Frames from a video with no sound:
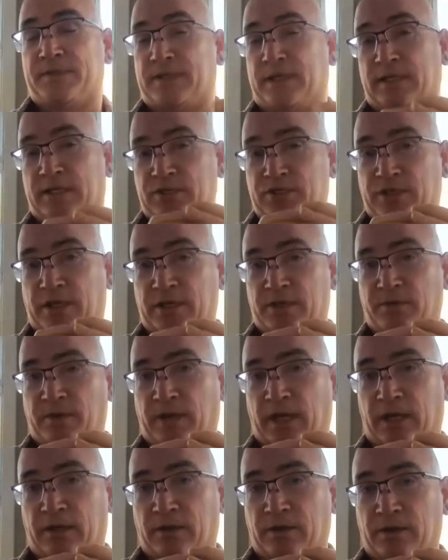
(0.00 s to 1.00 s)
seeing a
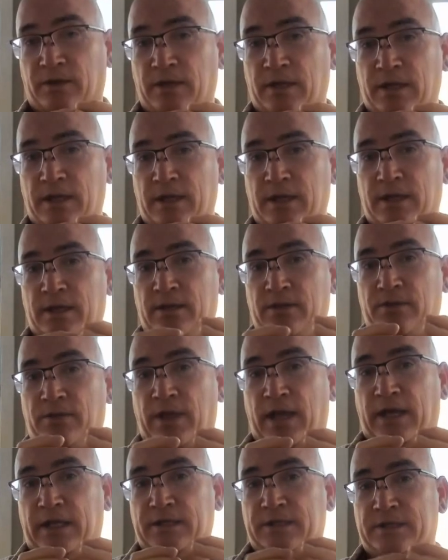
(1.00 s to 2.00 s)
generator
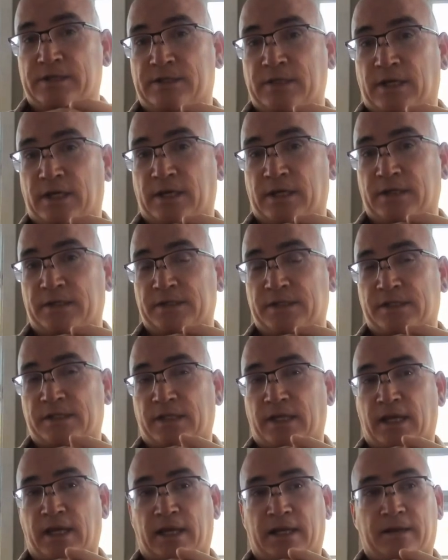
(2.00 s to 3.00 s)
that does
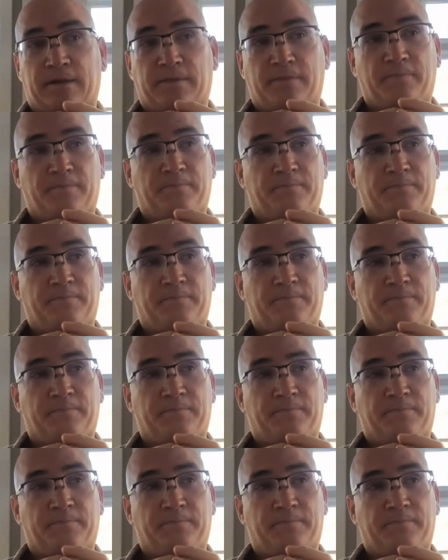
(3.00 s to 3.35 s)
like